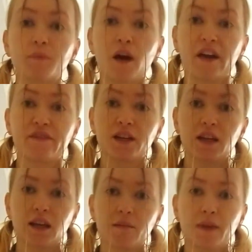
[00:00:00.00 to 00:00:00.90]
pie
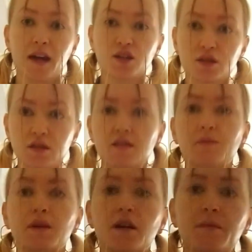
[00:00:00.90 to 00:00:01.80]
filling and mash is
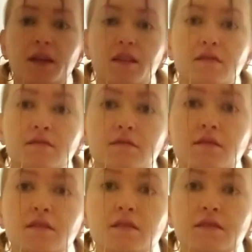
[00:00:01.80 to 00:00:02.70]
becoming
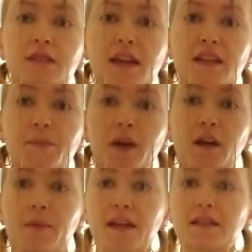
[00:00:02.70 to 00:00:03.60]
today's
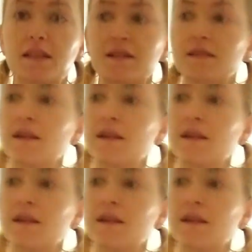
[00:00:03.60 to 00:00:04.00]
burger patties.